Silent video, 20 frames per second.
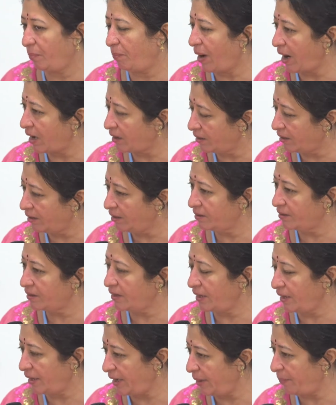partners
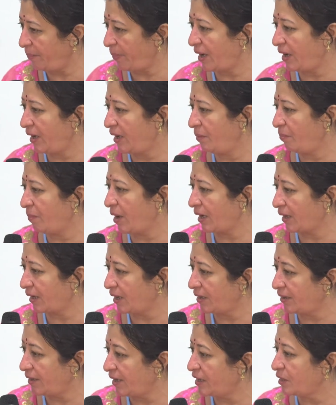in Nepal and
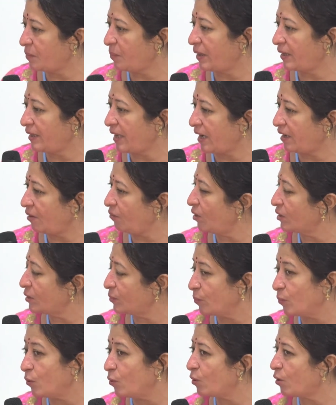Bangladesh, but that
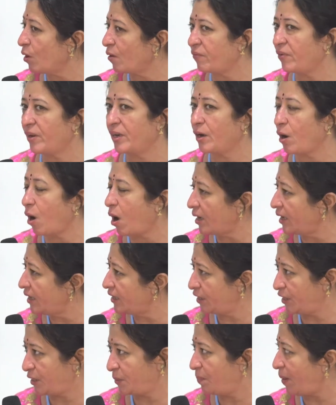was more of a
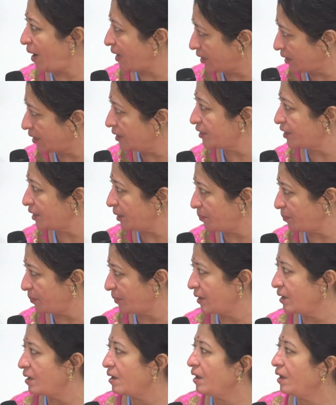knowledge partnership.
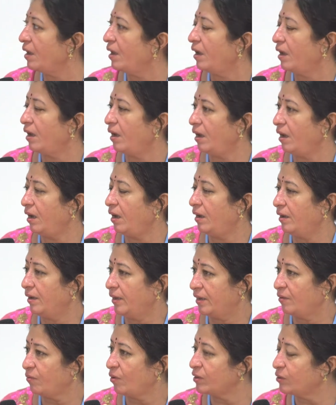
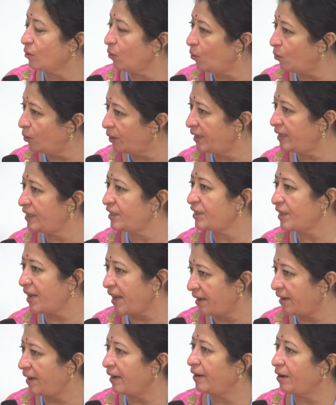It was only
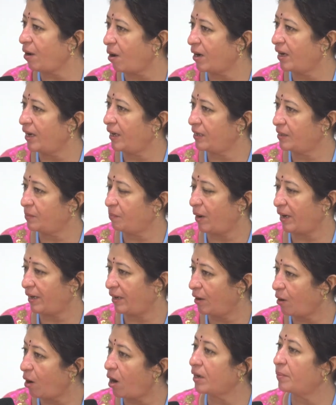sharing knowledge, but
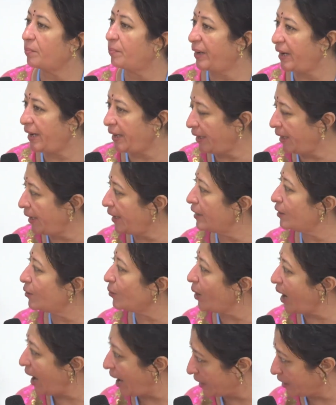not bringing
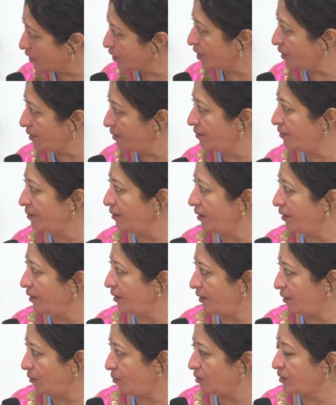into action,
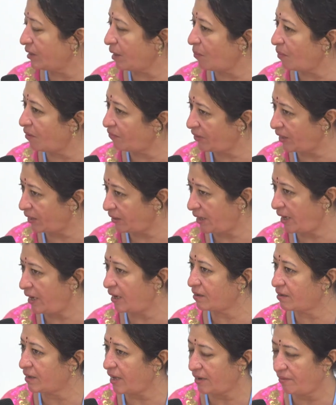you know, some of the
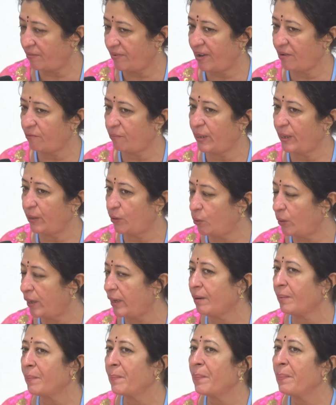things that we have been
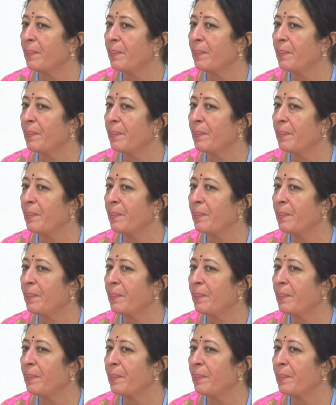doing.